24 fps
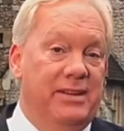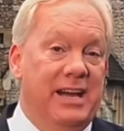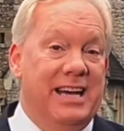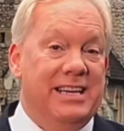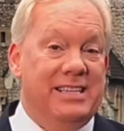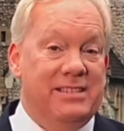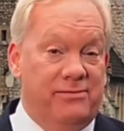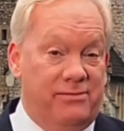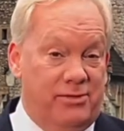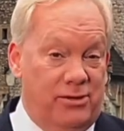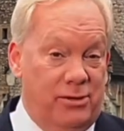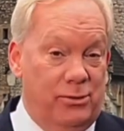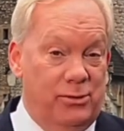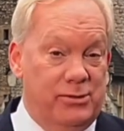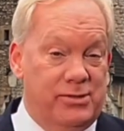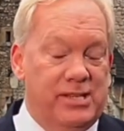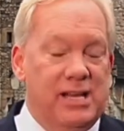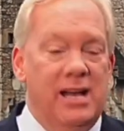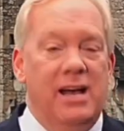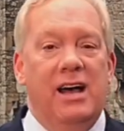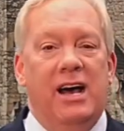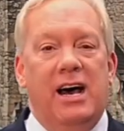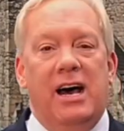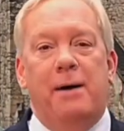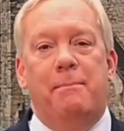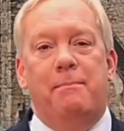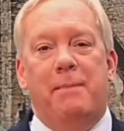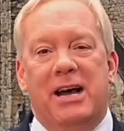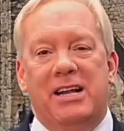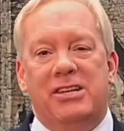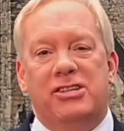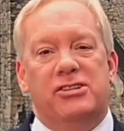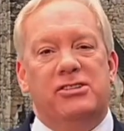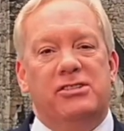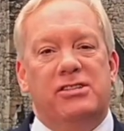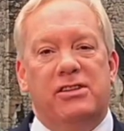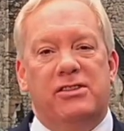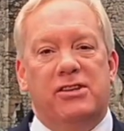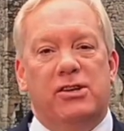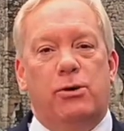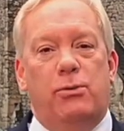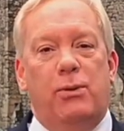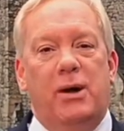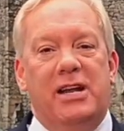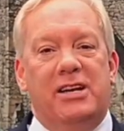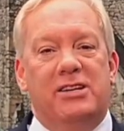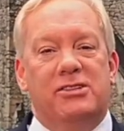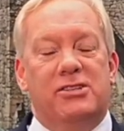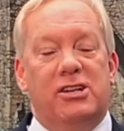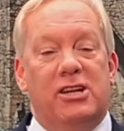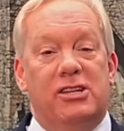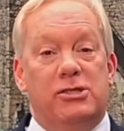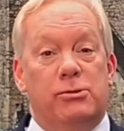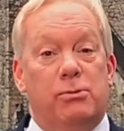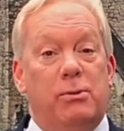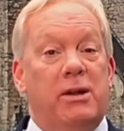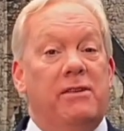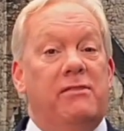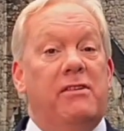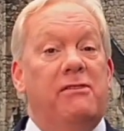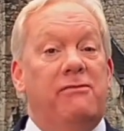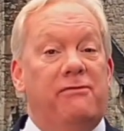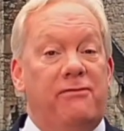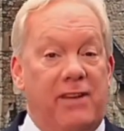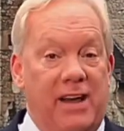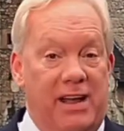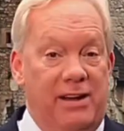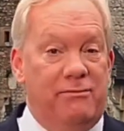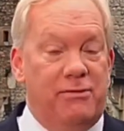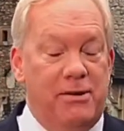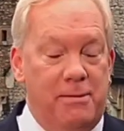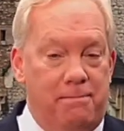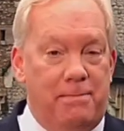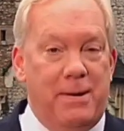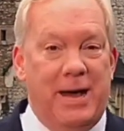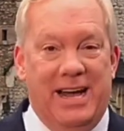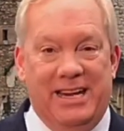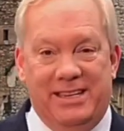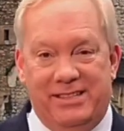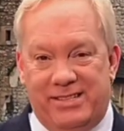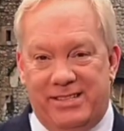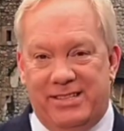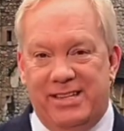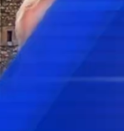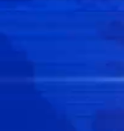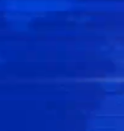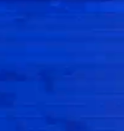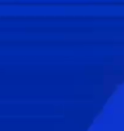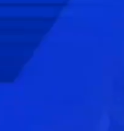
of course, Her Majesty the Queen has lost one of her favourite pets, a